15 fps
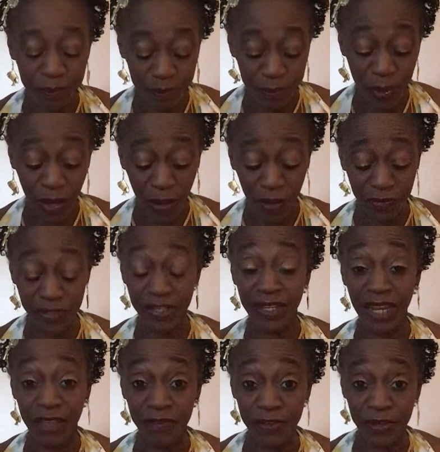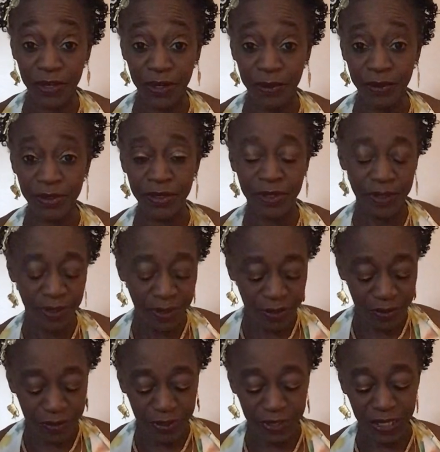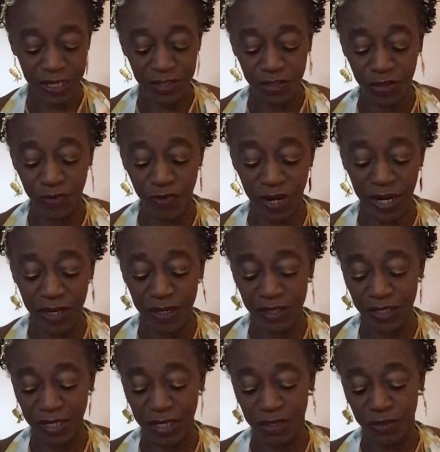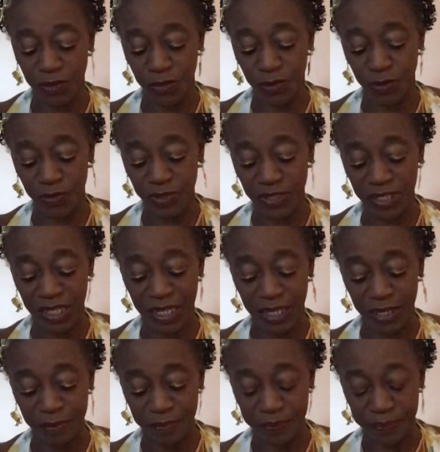paths and avenues. So that's Uranus in Taurus there.